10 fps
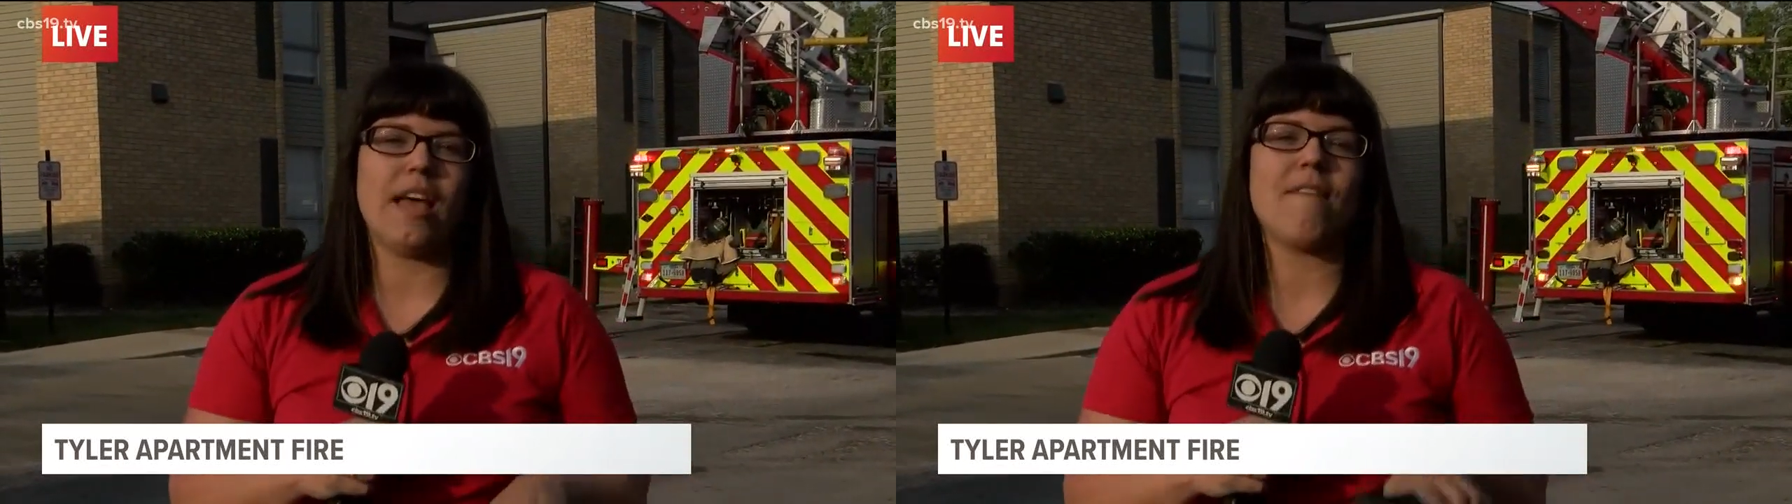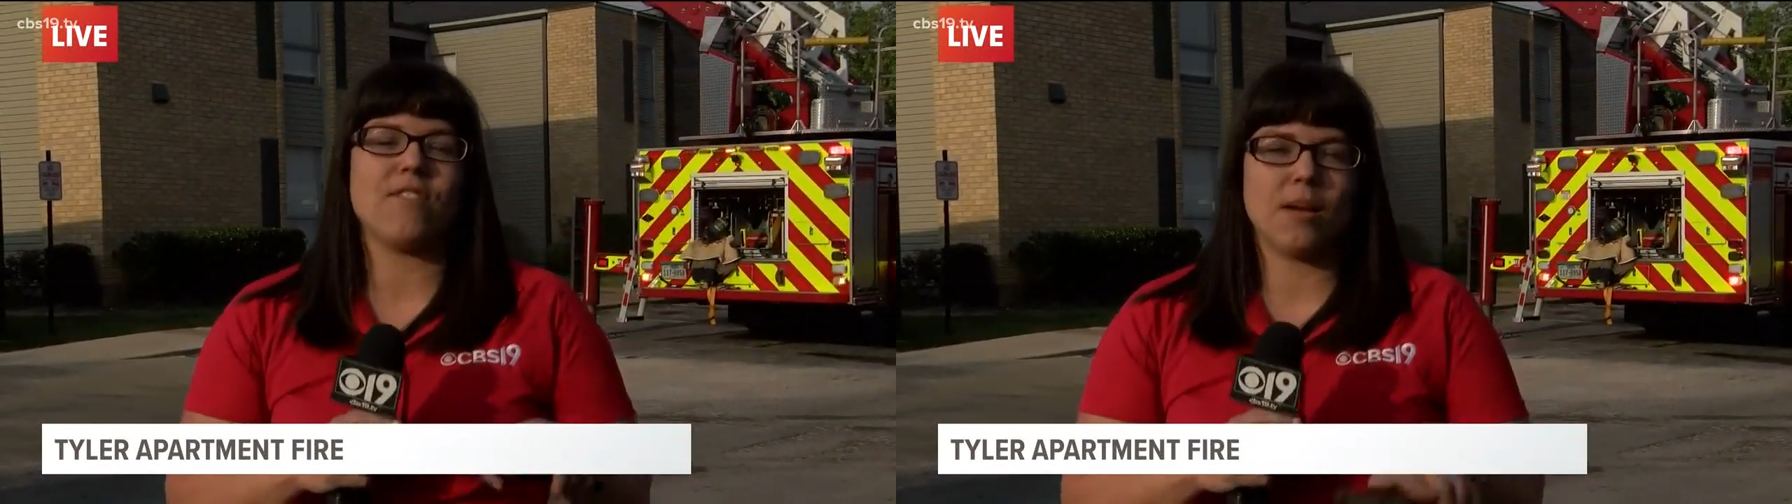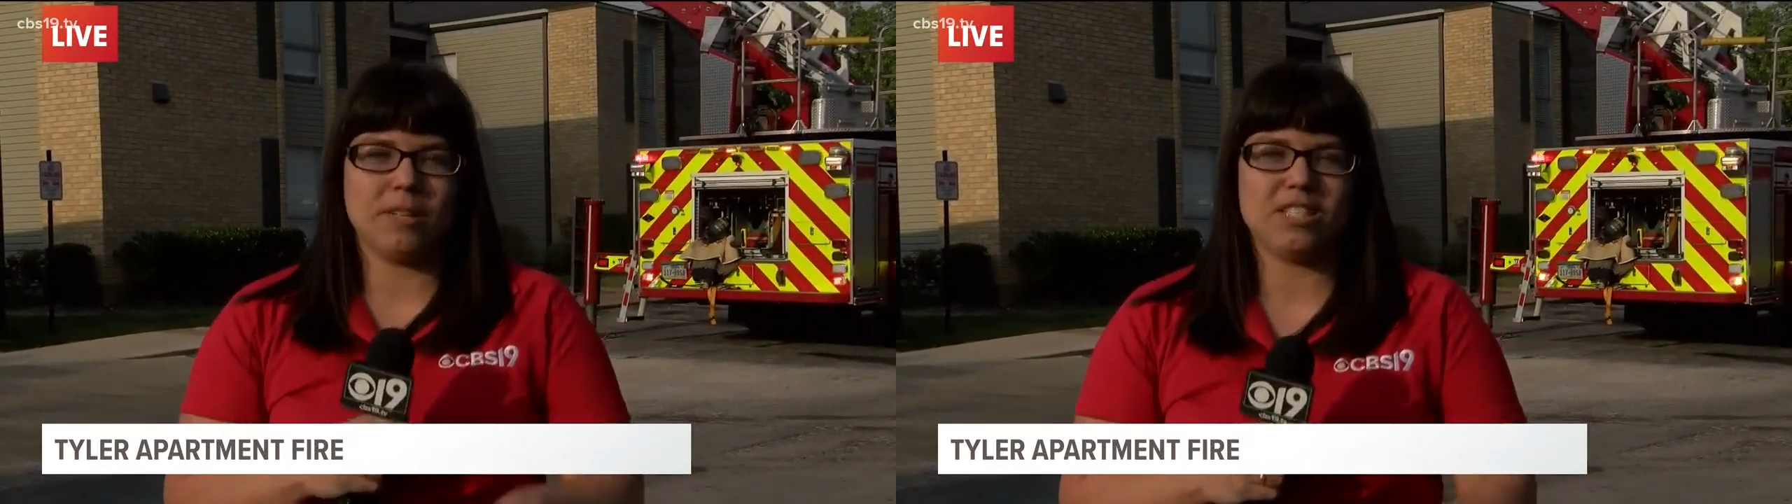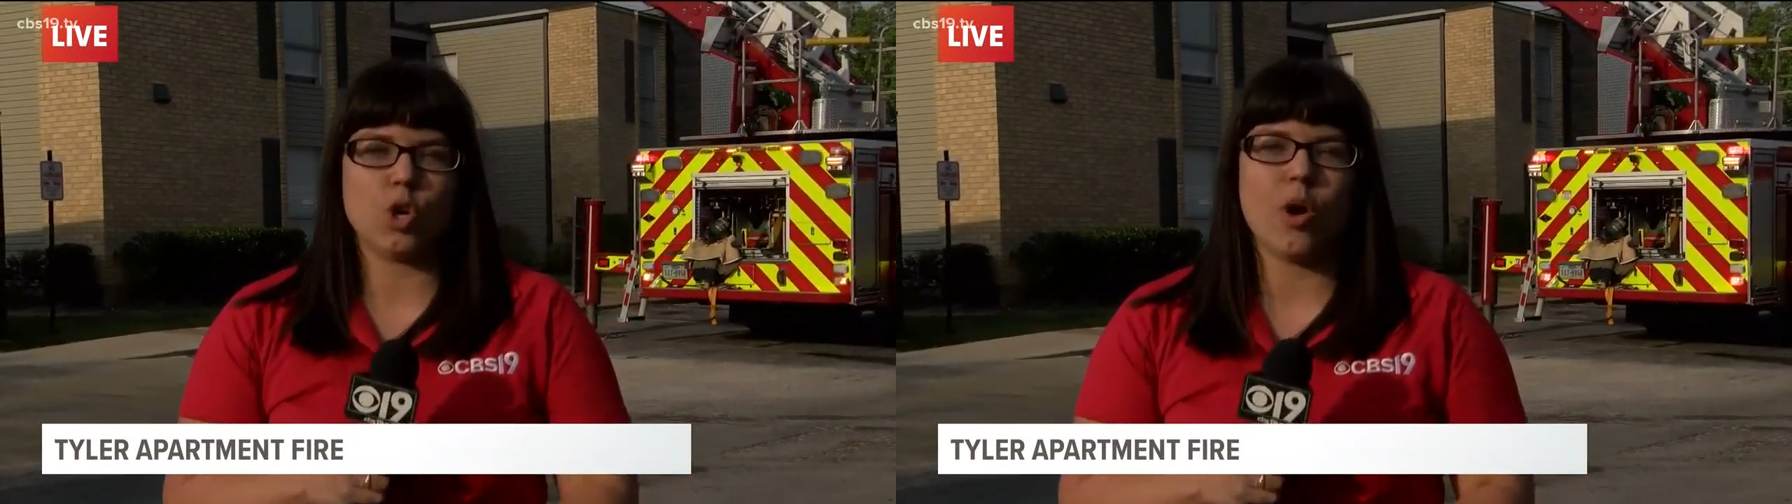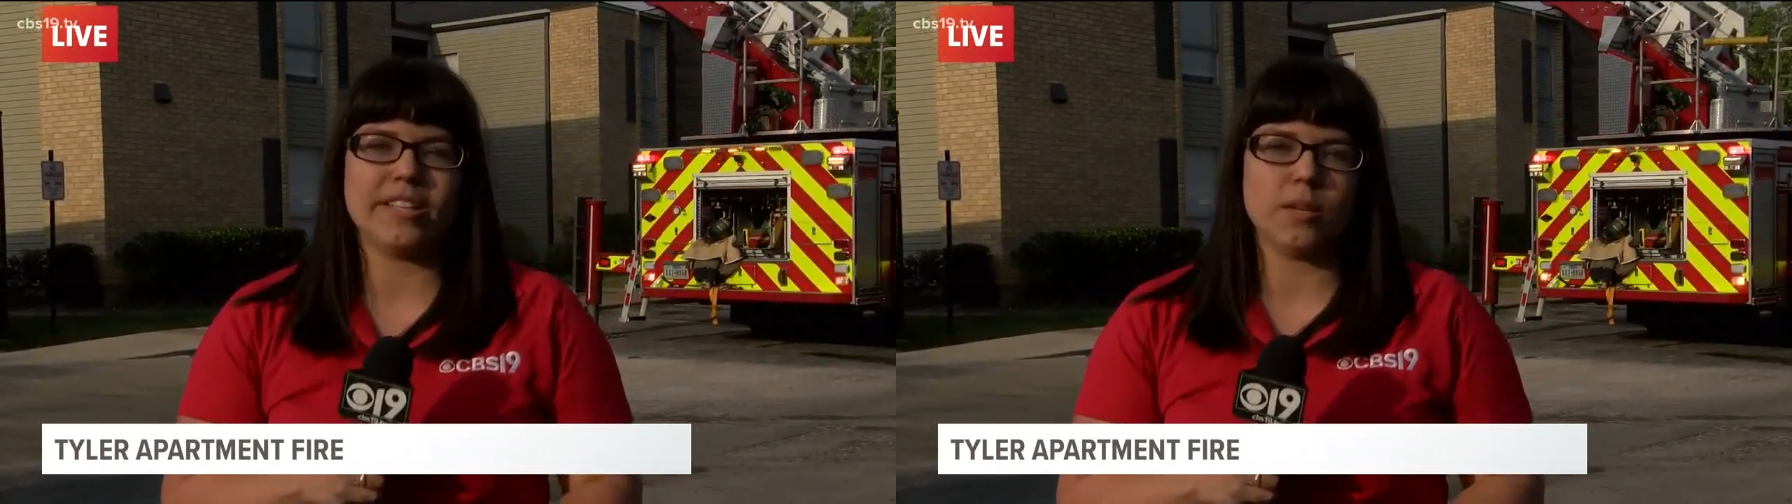that family is
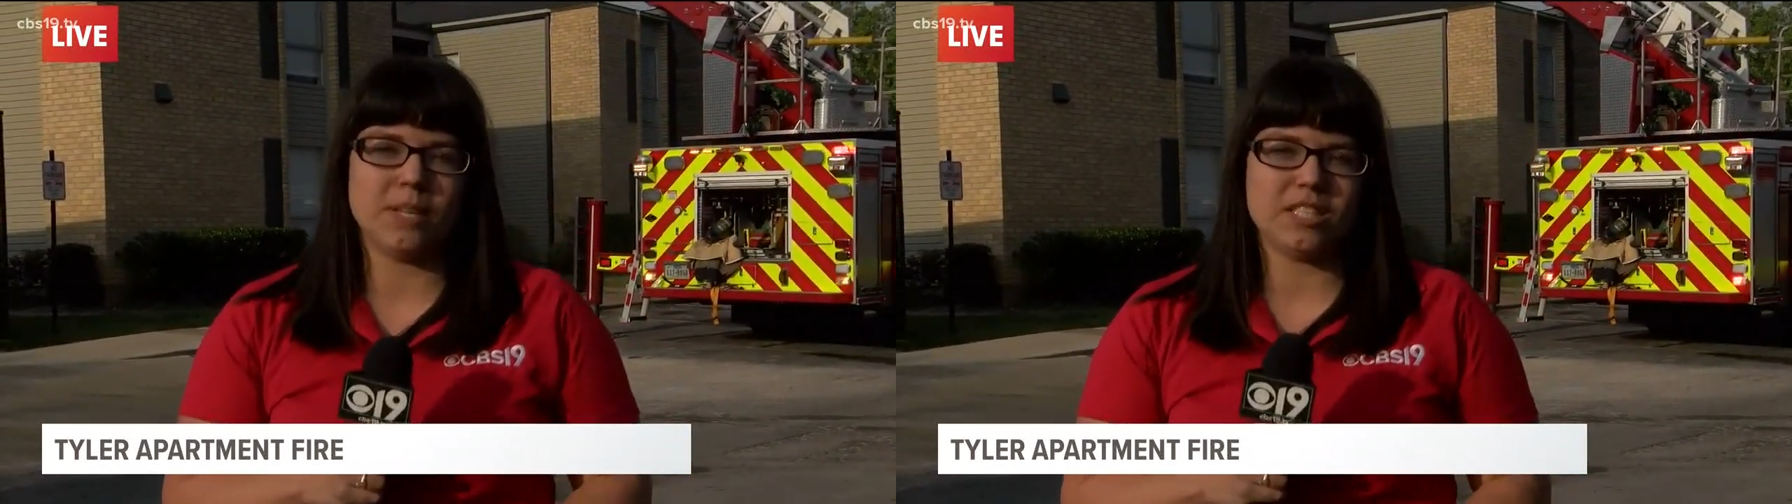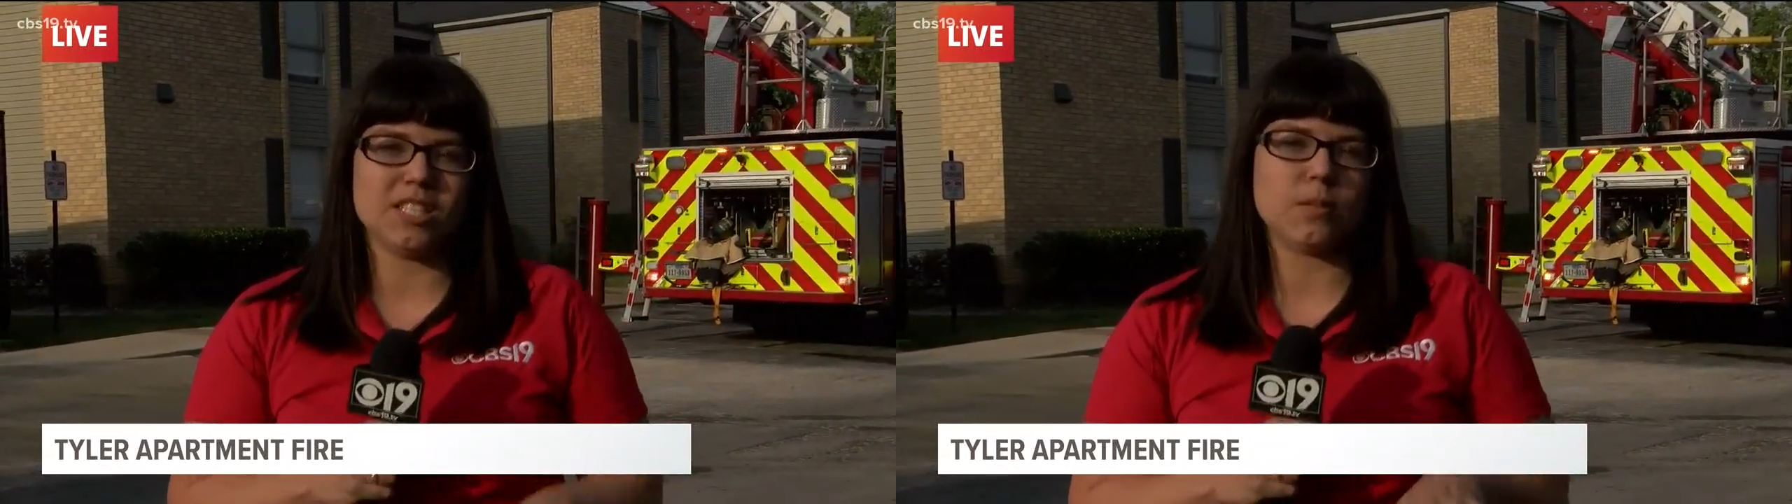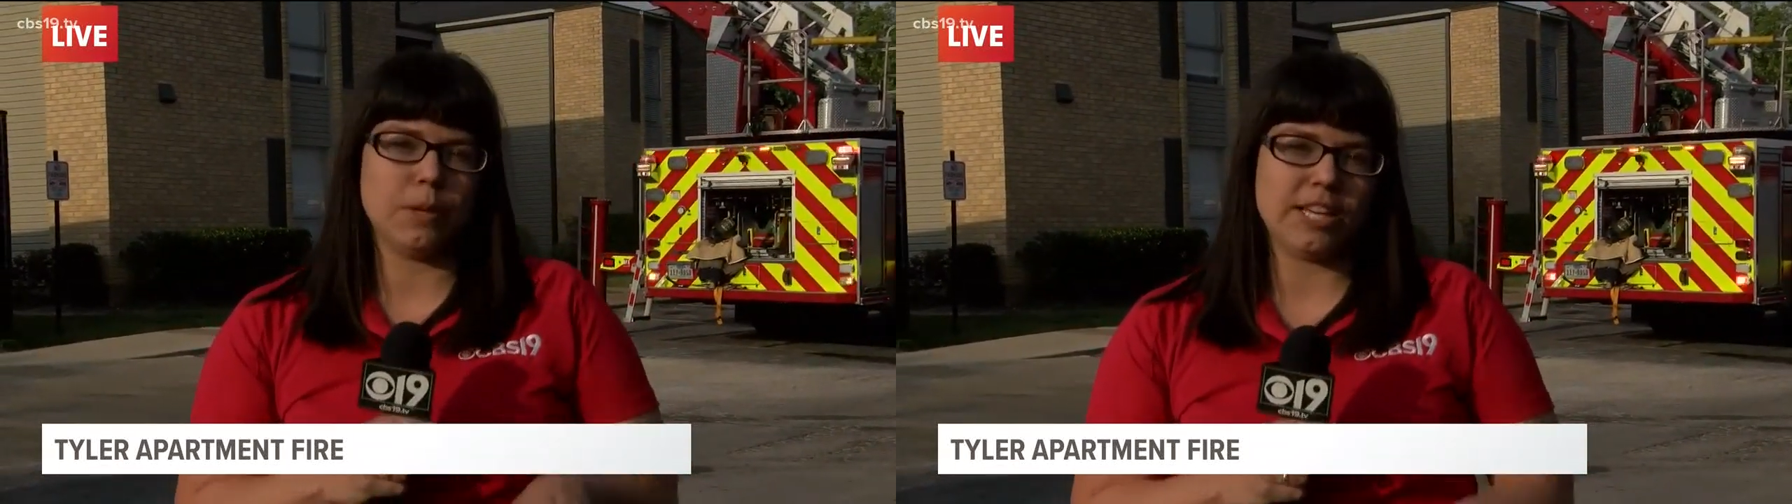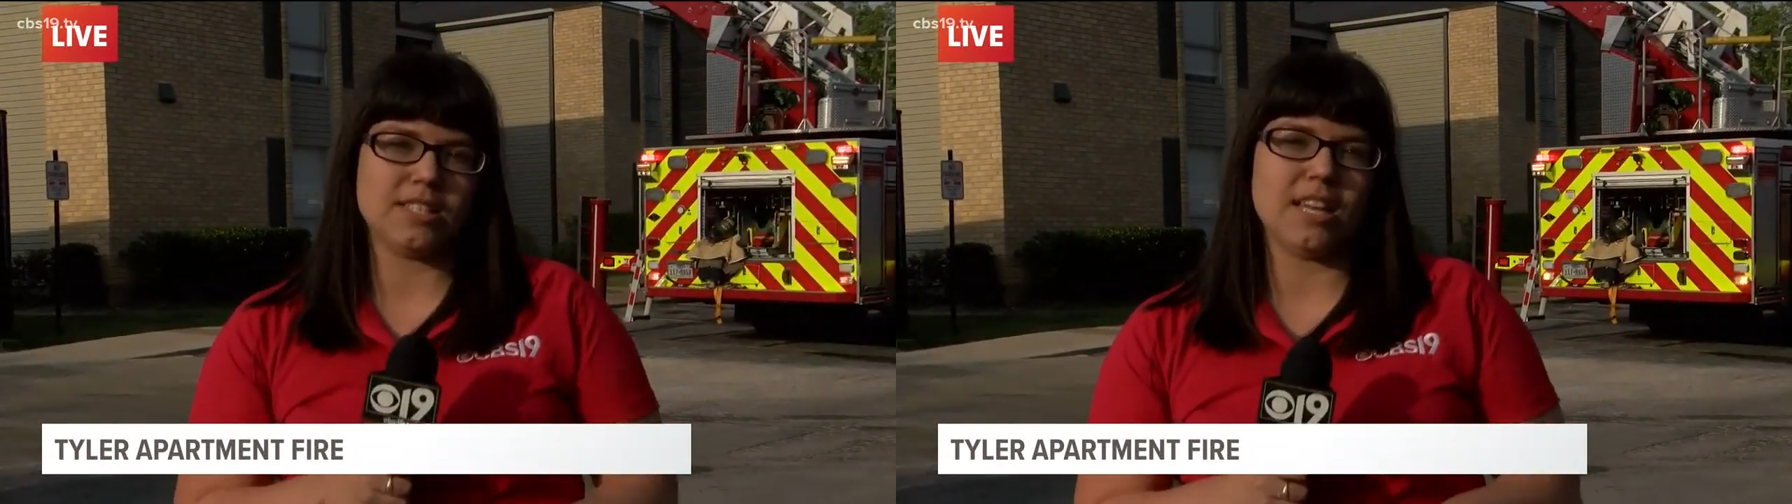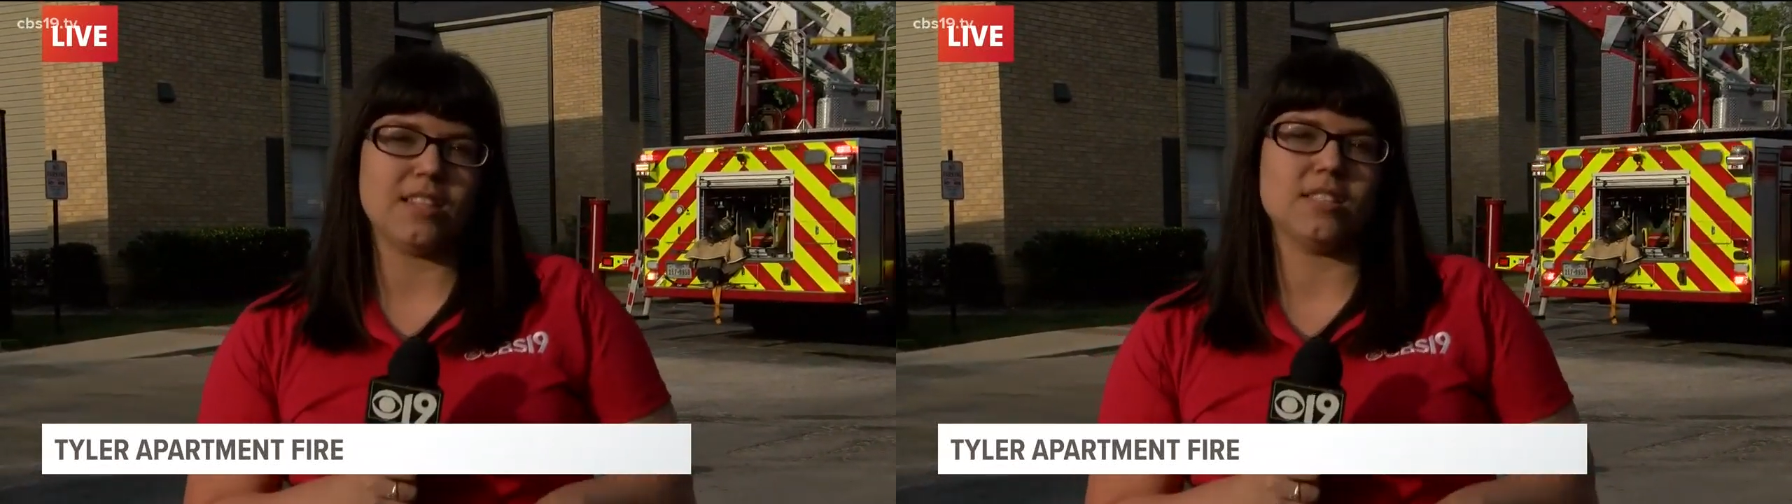going to be
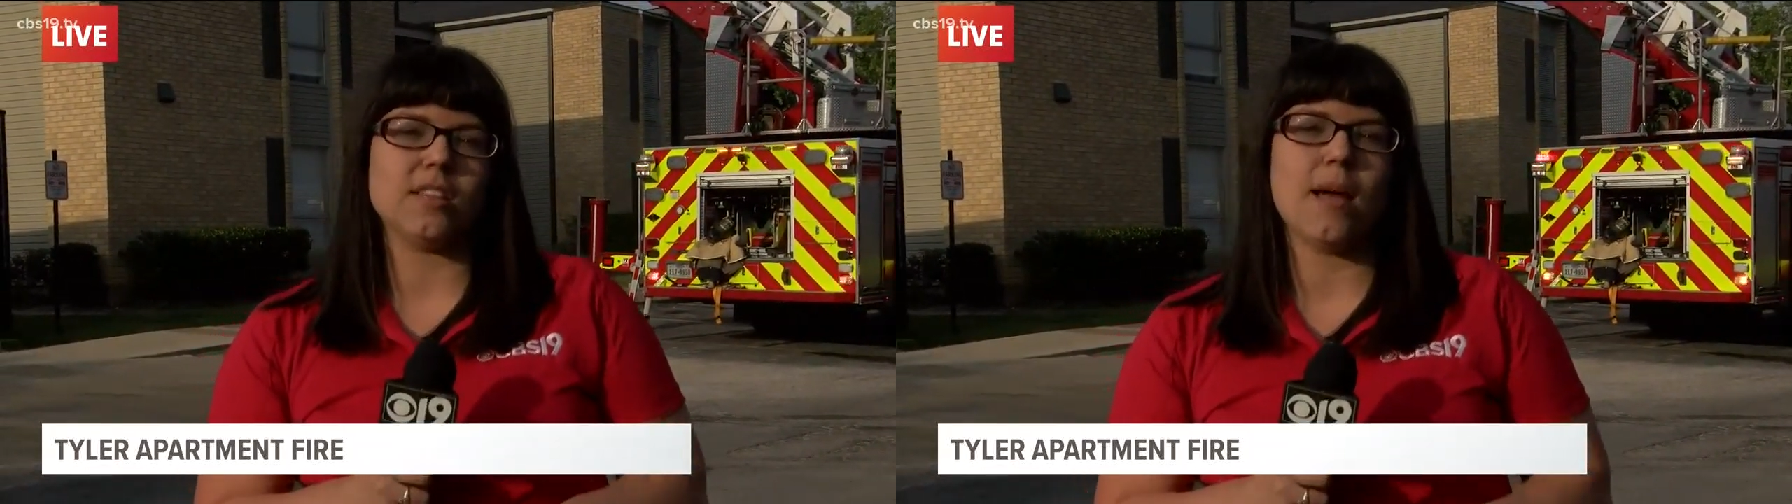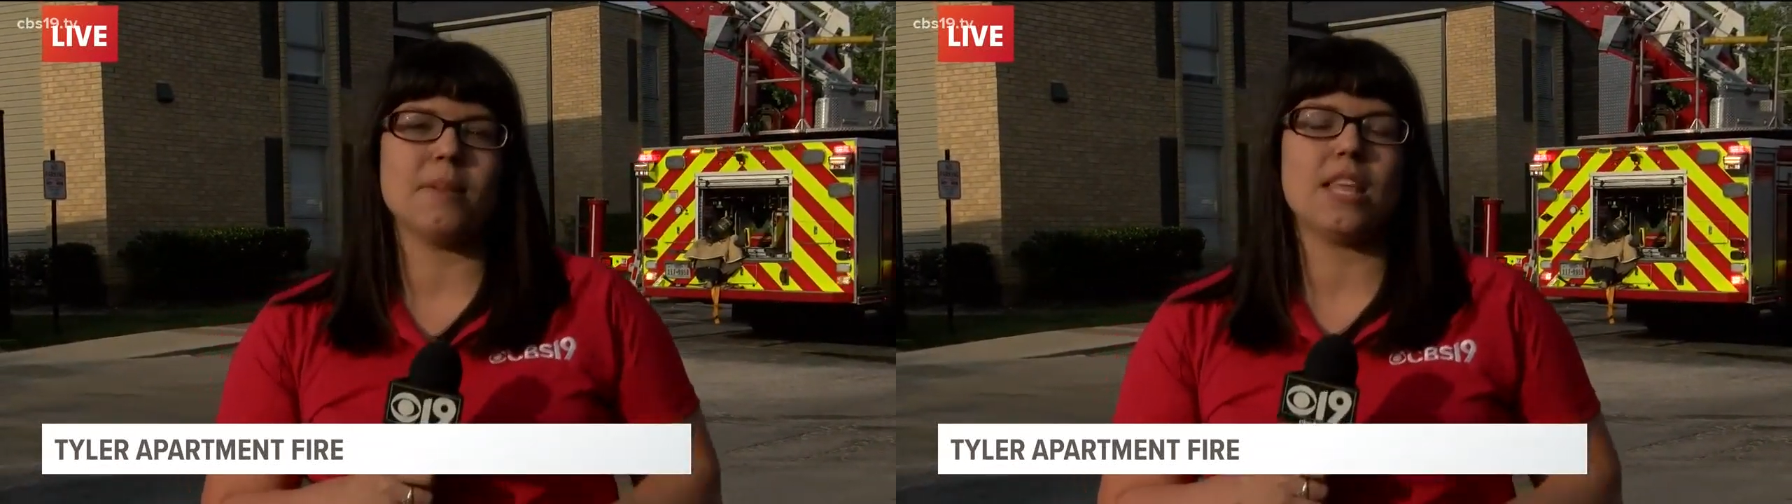displaced at this time,